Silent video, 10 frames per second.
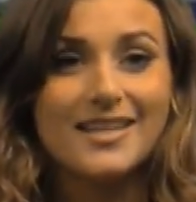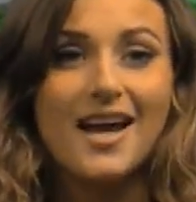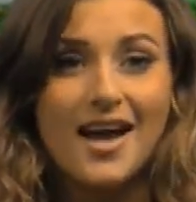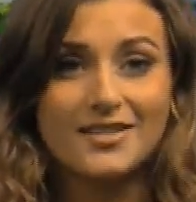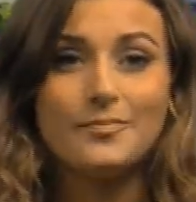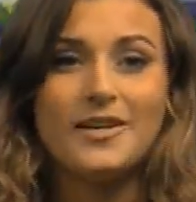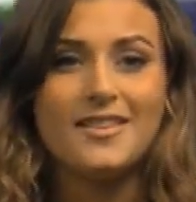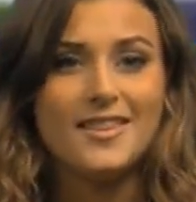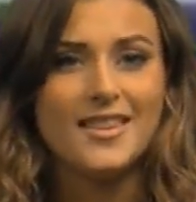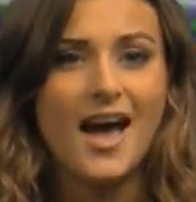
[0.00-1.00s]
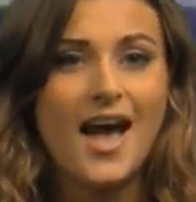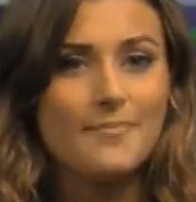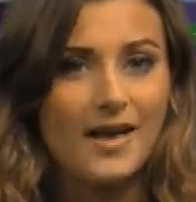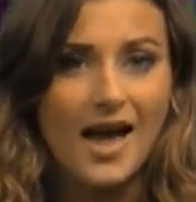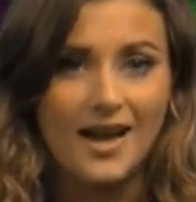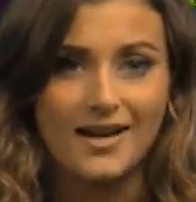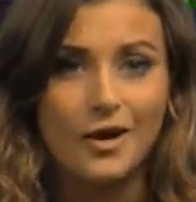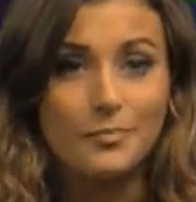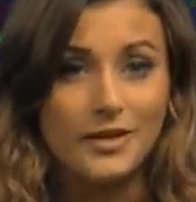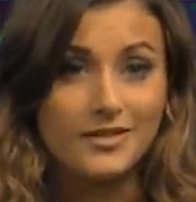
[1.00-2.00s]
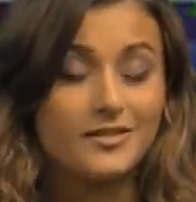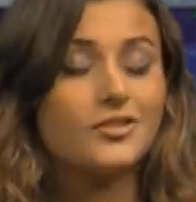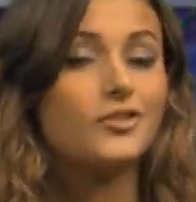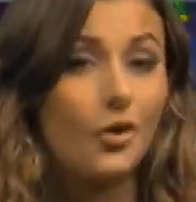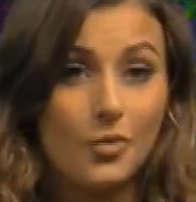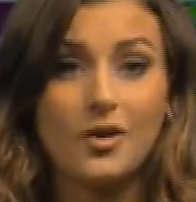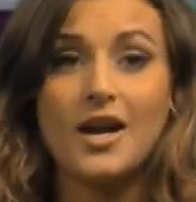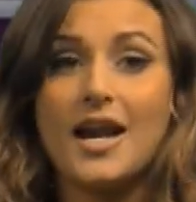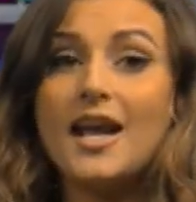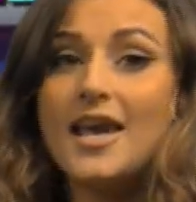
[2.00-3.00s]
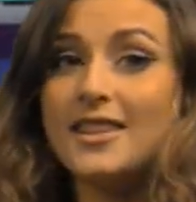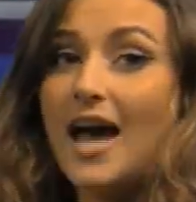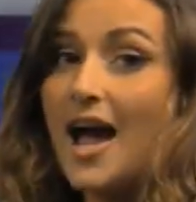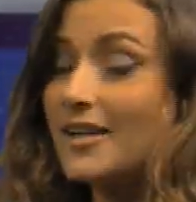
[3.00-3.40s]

it hasn't been that bad out, but don't worry, that